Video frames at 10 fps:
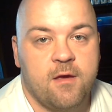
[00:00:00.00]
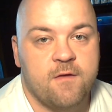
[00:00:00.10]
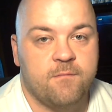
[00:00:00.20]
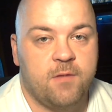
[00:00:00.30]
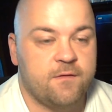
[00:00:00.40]

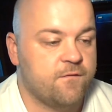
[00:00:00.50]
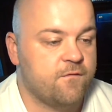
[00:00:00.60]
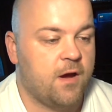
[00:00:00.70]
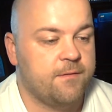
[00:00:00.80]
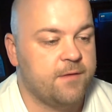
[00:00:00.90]
as much
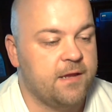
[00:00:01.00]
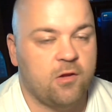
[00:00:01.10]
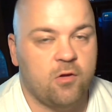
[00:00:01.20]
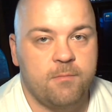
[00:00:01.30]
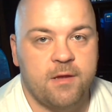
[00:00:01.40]
trying to get a
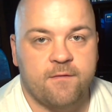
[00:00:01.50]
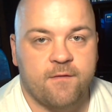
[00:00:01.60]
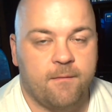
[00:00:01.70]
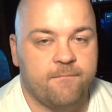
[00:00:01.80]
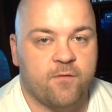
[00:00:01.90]
little bit
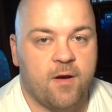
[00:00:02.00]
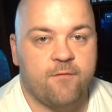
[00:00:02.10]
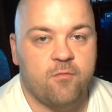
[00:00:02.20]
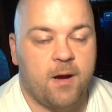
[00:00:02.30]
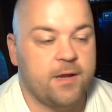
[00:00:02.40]
something for
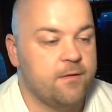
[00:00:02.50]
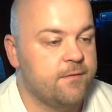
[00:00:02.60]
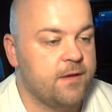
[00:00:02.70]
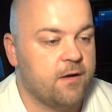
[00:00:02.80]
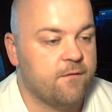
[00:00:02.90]
everybody
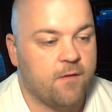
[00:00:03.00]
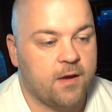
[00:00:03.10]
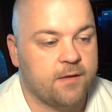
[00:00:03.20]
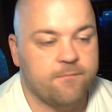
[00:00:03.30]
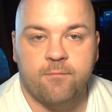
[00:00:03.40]
on there so
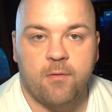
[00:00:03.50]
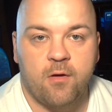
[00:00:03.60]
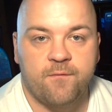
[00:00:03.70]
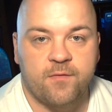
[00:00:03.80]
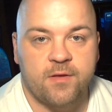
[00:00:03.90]
I can
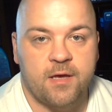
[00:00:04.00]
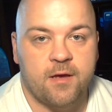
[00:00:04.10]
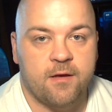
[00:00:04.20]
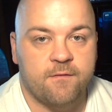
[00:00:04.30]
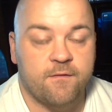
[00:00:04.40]
hopefully
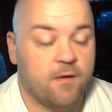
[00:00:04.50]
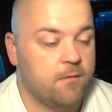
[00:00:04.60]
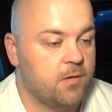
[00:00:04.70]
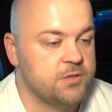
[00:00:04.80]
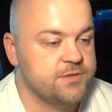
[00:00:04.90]
uh, sell
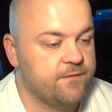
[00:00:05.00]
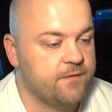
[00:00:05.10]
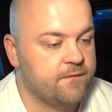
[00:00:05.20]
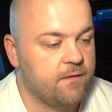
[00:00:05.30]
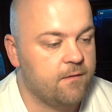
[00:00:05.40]
a bunch of
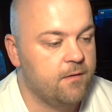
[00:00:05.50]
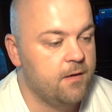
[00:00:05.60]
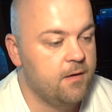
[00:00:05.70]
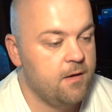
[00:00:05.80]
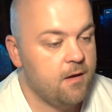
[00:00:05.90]
it. So,
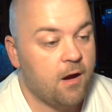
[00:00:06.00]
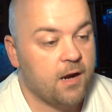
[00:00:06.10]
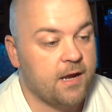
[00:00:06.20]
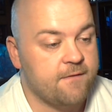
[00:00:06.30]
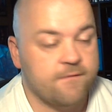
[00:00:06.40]
all
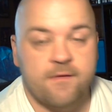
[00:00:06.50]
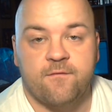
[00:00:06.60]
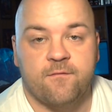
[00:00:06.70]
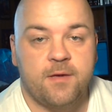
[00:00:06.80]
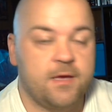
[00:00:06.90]
right, guys, that's
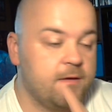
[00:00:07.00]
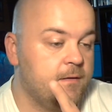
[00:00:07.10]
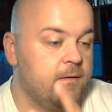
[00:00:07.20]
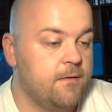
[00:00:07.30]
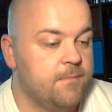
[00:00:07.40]
it for me.
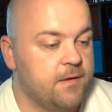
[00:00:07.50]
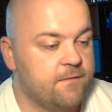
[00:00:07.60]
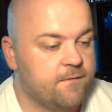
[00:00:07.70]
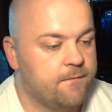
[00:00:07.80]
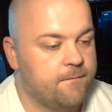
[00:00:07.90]

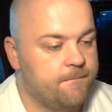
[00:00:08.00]
Peace.